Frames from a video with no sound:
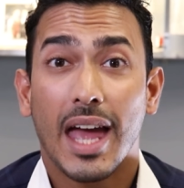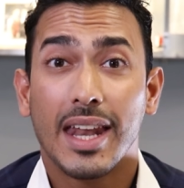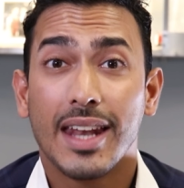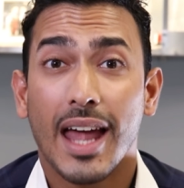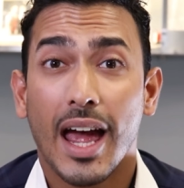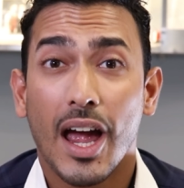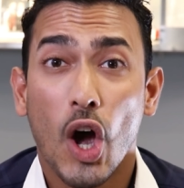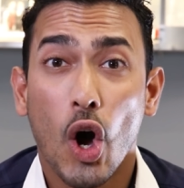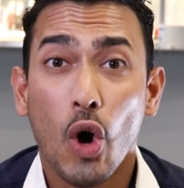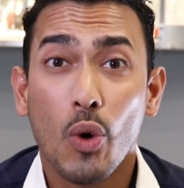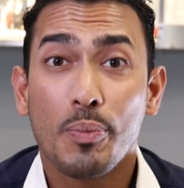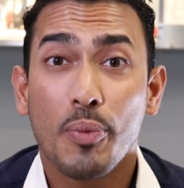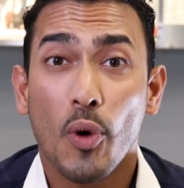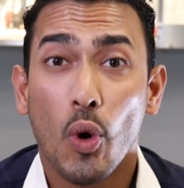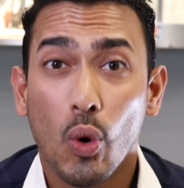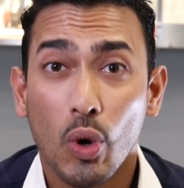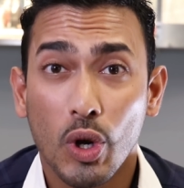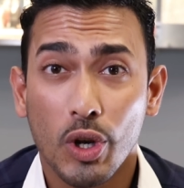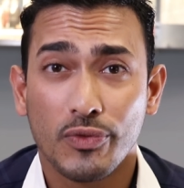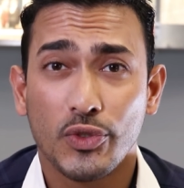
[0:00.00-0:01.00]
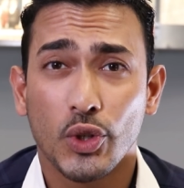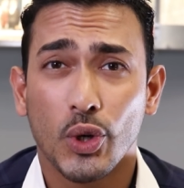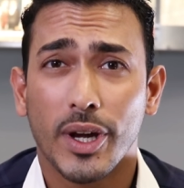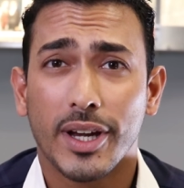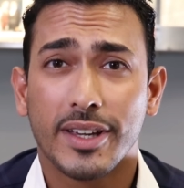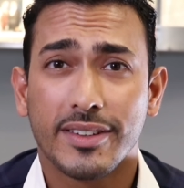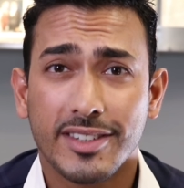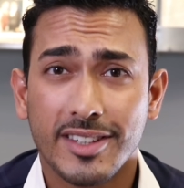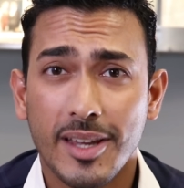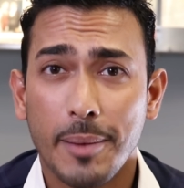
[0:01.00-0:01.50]
And I hope all of you
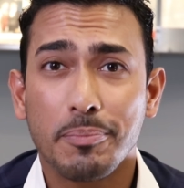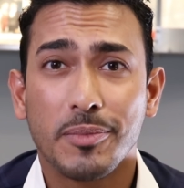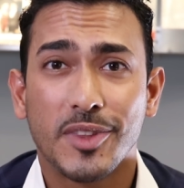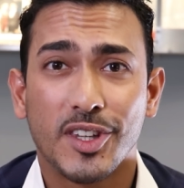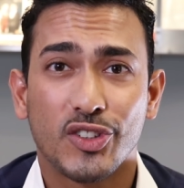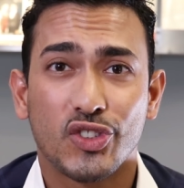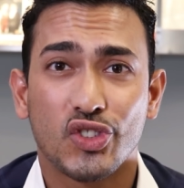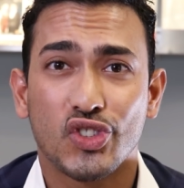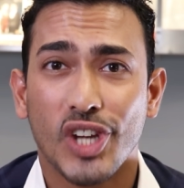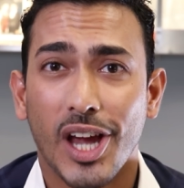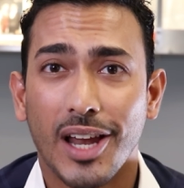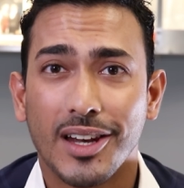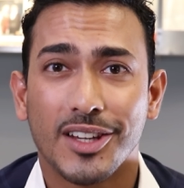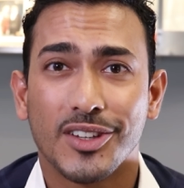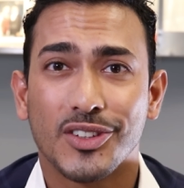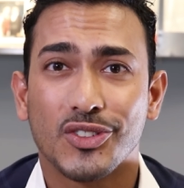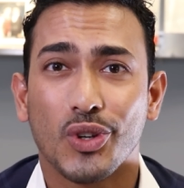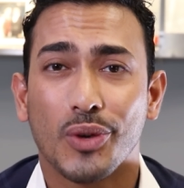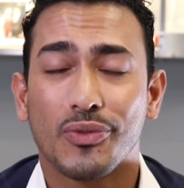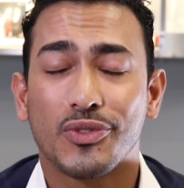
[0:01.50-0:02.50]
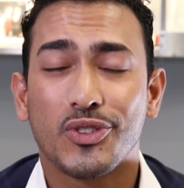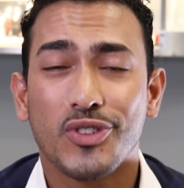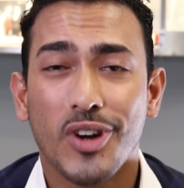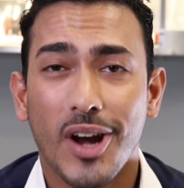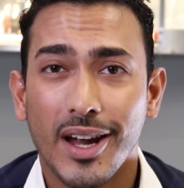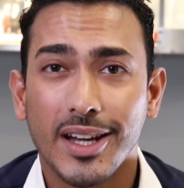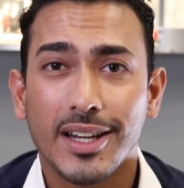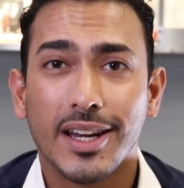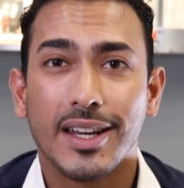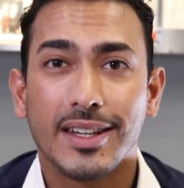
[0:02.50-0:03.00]
accept this challenge of
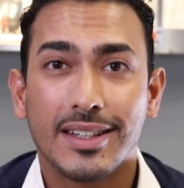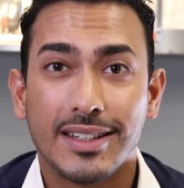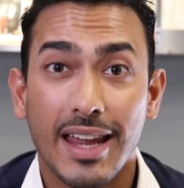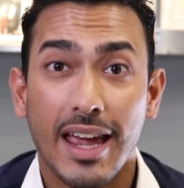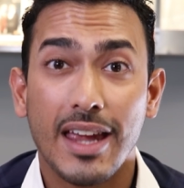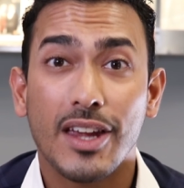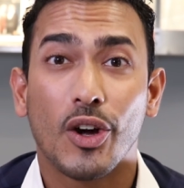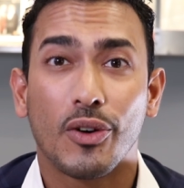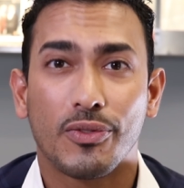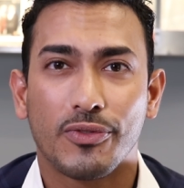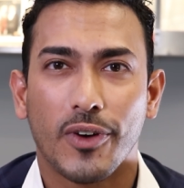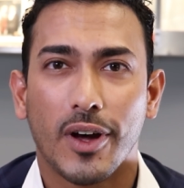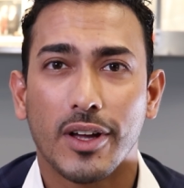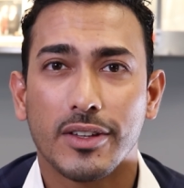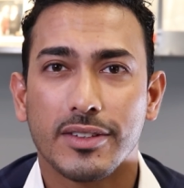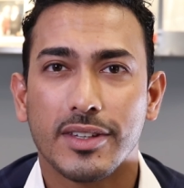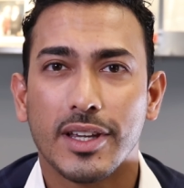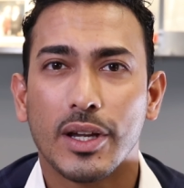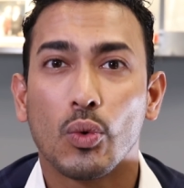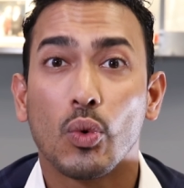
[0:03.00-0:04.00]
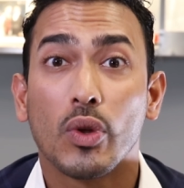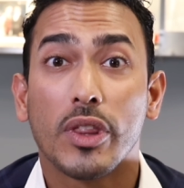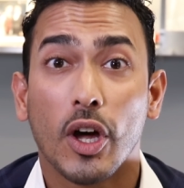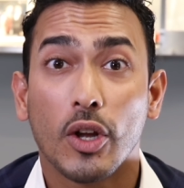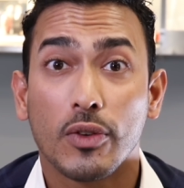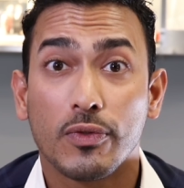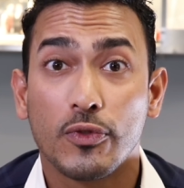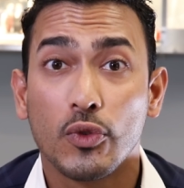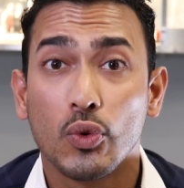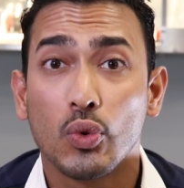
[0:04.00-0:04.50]
trying a day of fasting
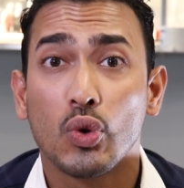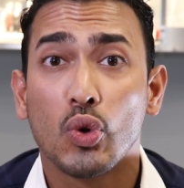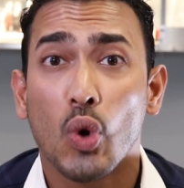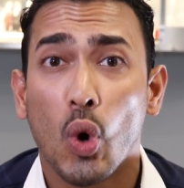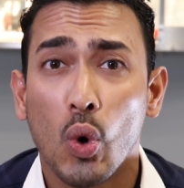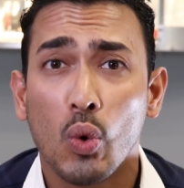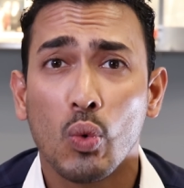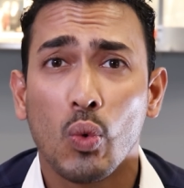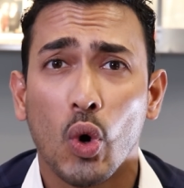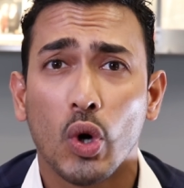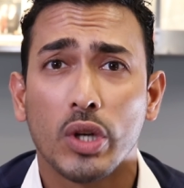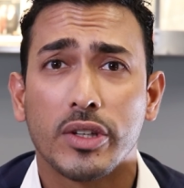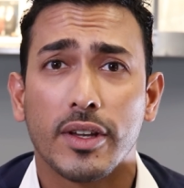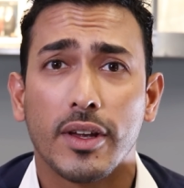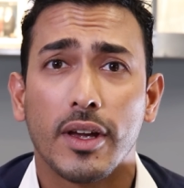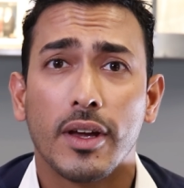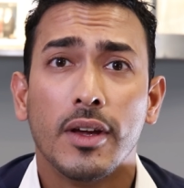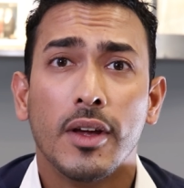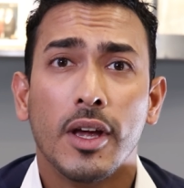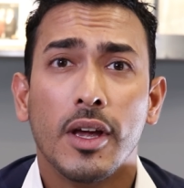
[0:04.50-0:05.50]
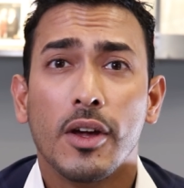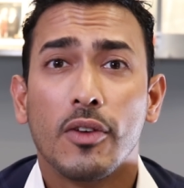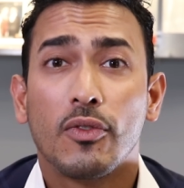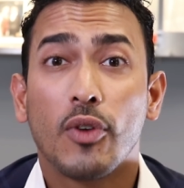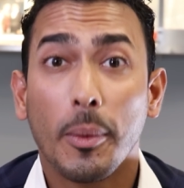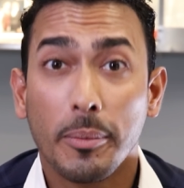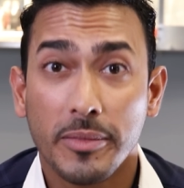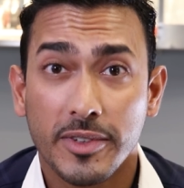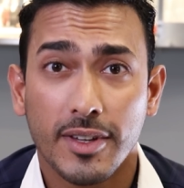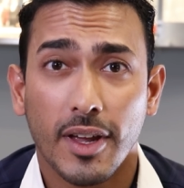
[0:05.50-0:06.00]
without food or water
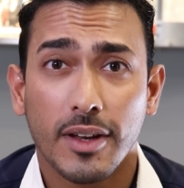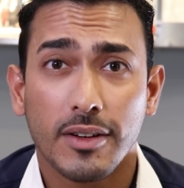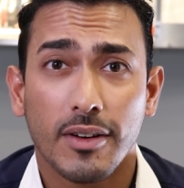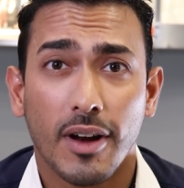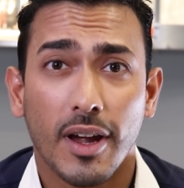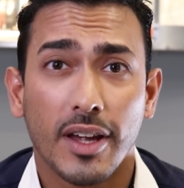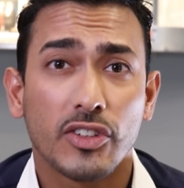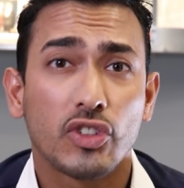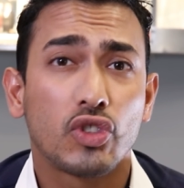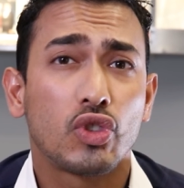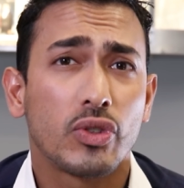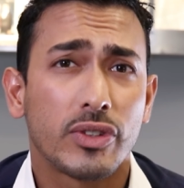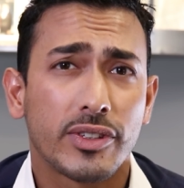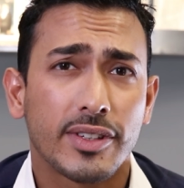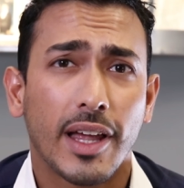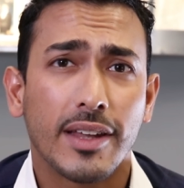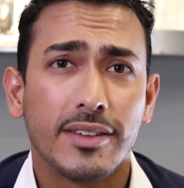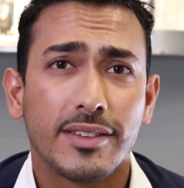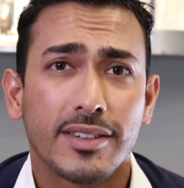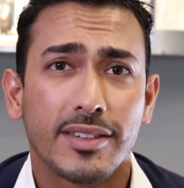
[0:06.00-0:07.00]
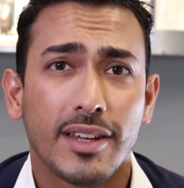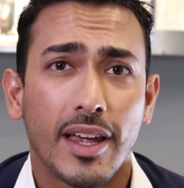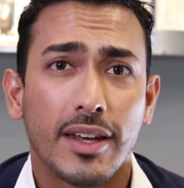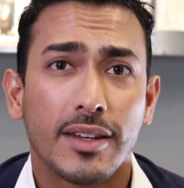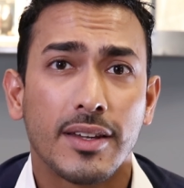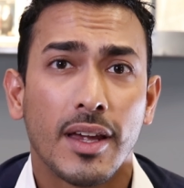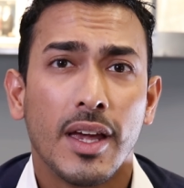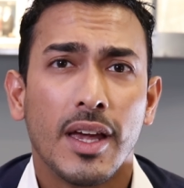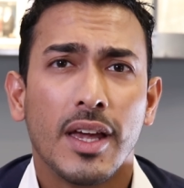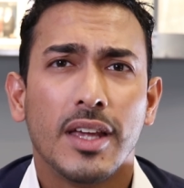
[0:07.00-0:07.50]
from sunrise to
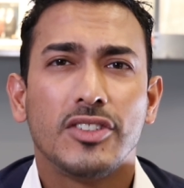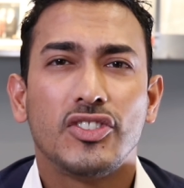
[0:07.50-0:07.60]
sunset,